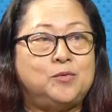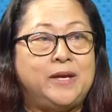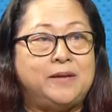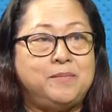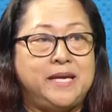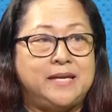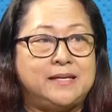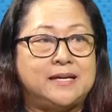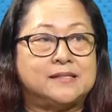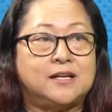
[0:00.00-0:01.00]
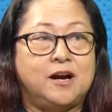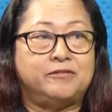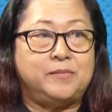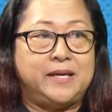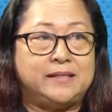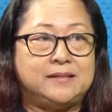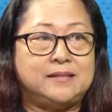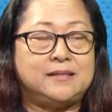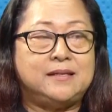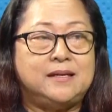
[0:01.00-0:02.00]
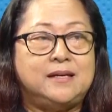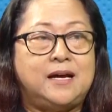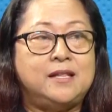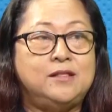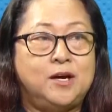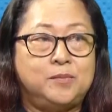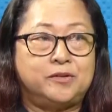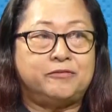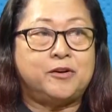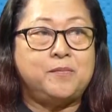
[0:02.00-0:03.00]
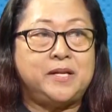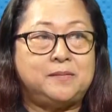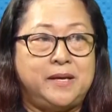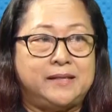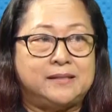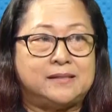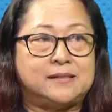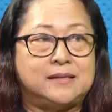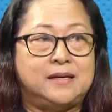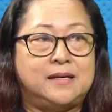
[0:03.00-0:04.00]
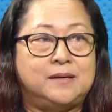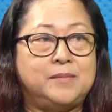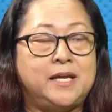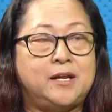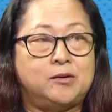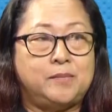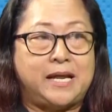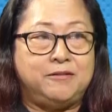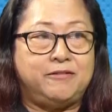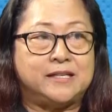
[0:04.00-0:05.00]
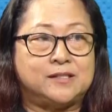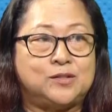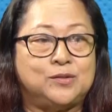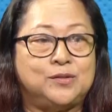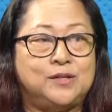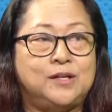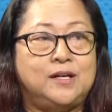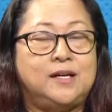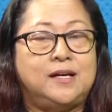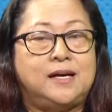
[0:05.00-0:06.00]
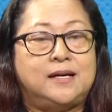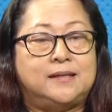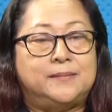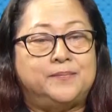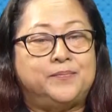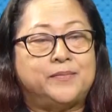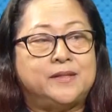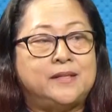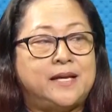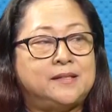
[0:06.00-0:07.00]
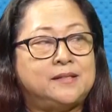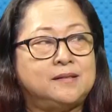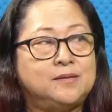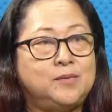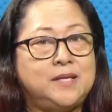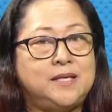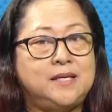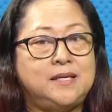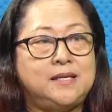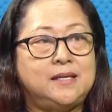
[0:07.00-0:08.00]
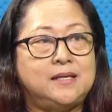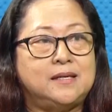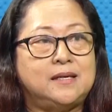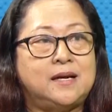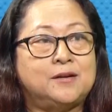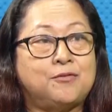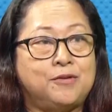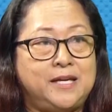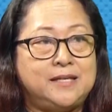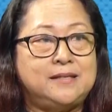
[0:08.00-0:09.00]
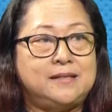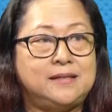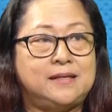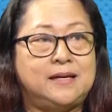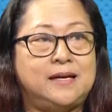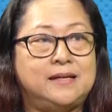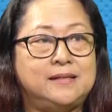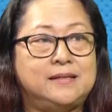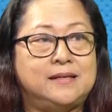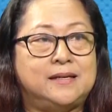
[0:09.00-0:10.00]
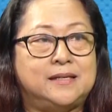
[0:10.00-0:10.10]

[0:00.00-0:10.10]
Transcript: We had made as a government a number of commitments in our manifesto that we agreed and